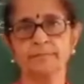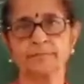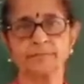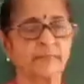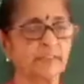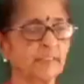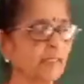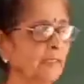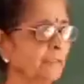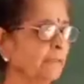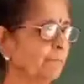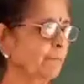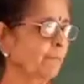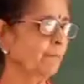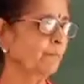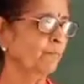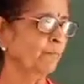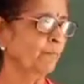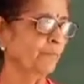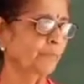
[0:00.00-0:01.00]
Yeah?
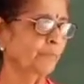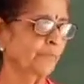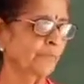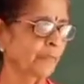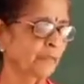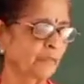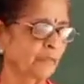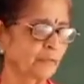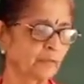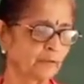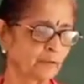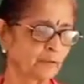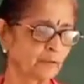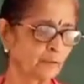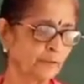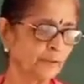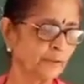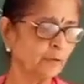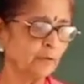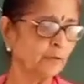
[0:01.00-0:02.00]
Today
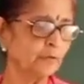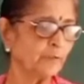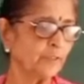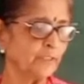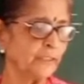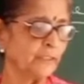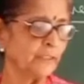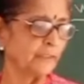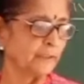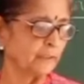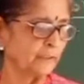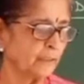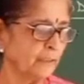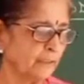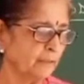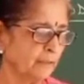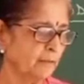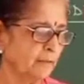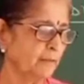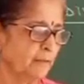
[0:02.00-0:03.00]
you will learn
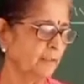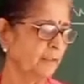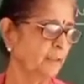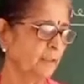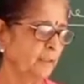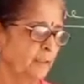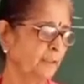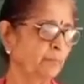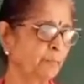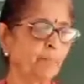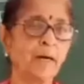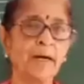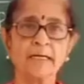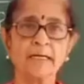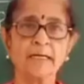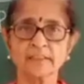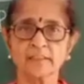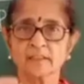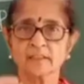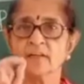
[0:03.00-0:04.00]
past
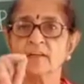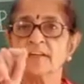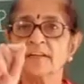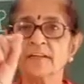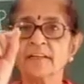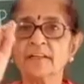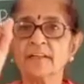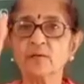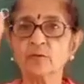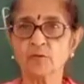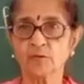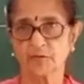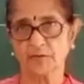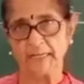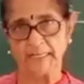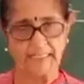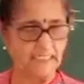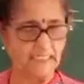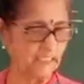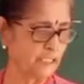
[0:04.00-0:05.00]
continuous
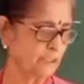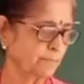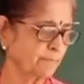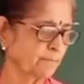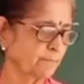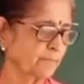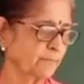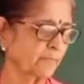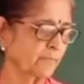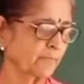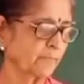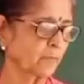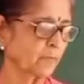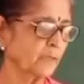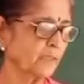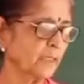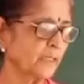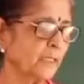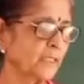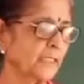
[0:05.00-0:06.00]
tense.
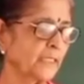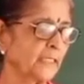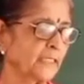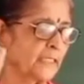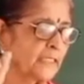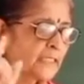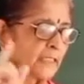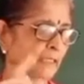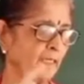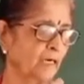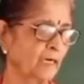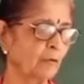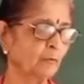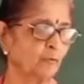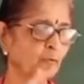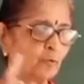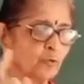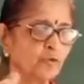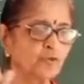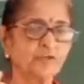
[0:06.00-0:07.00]
Okay? How to
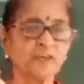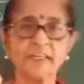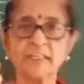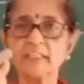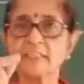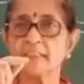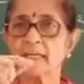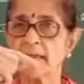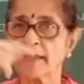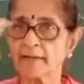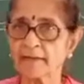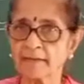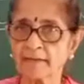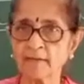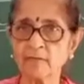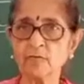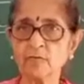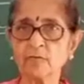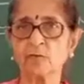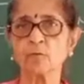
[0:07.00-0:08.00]
change active
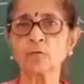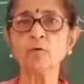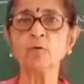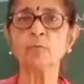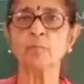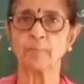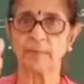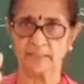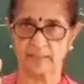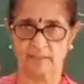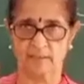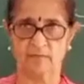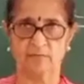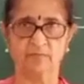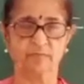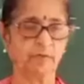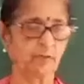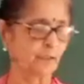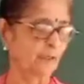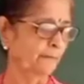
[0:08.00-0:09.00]
to passive.
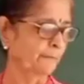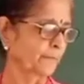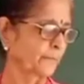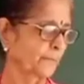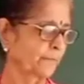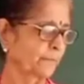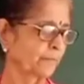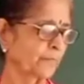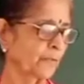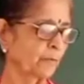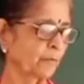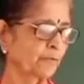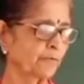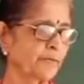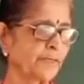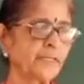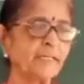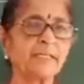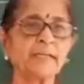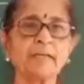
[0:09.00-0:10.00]
Now
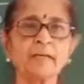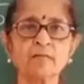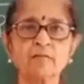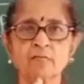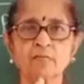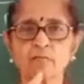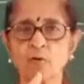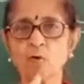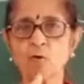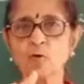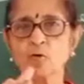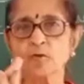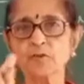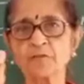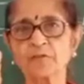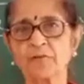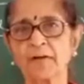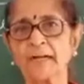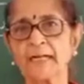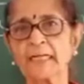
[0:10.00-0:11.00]
Rita was
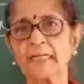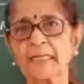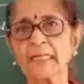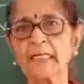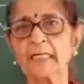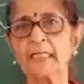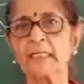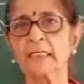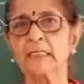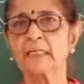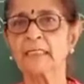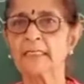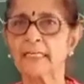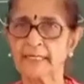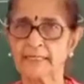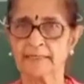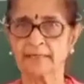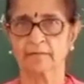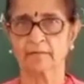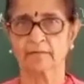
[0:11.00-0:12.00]
writing a
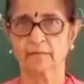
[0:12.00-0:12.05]
letter.